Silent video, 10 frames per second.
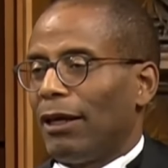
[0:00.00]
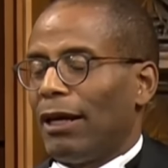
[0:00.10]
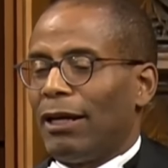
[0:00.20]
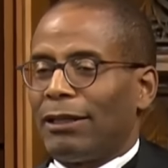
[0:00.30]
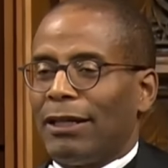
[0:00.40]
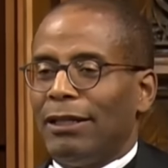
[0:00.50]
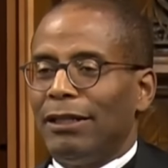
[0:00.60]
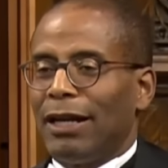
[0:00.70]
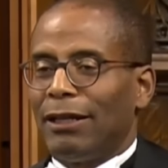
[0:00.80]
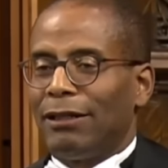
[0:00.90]
As I
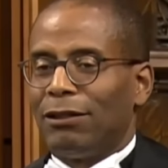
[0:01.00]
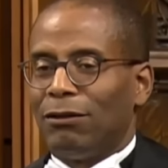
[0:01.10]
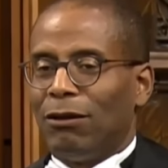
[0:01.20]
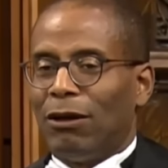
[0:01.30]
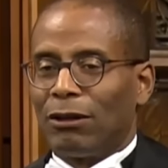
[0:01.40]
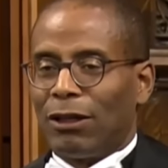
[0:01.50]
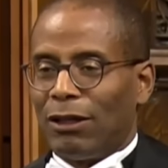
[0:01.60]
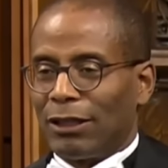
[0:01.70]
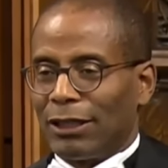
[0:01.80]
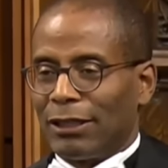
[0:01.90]
indicated to all
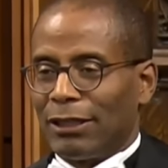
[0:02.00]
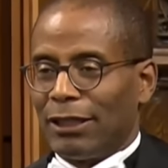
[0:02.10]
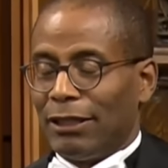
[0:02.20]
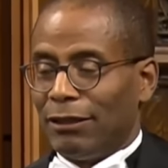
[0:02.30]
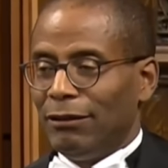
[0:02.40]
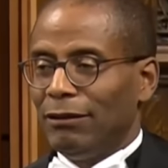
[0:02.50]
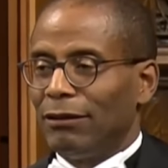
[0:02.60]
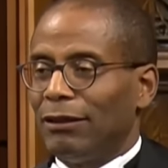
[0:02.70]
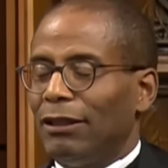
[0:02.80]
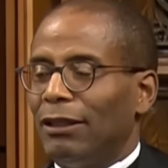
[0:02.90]
colleagues here,
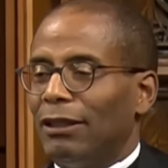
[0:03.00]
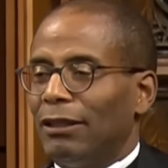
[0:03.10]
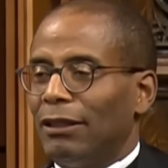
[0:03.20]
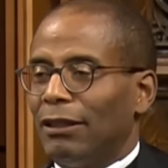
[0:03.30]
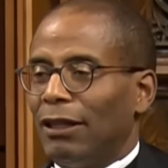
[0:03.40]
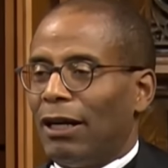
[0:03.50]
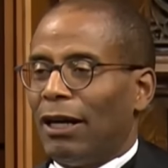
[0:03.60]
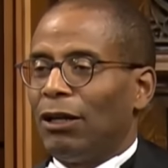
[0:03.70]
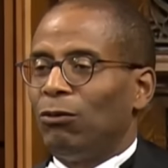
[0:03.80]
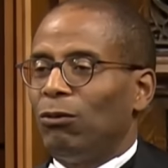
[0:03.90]

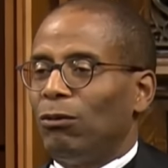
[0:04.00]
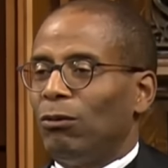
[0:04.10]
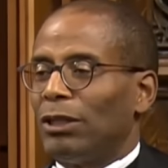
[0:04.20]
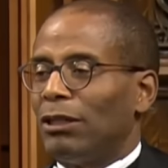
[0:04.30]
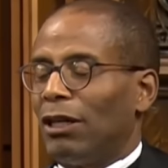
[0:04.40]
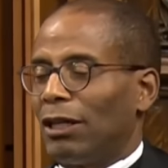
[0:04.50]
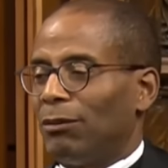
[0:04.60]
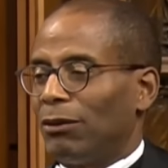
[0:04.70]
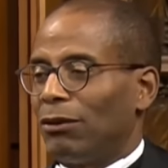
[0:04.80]
I was not able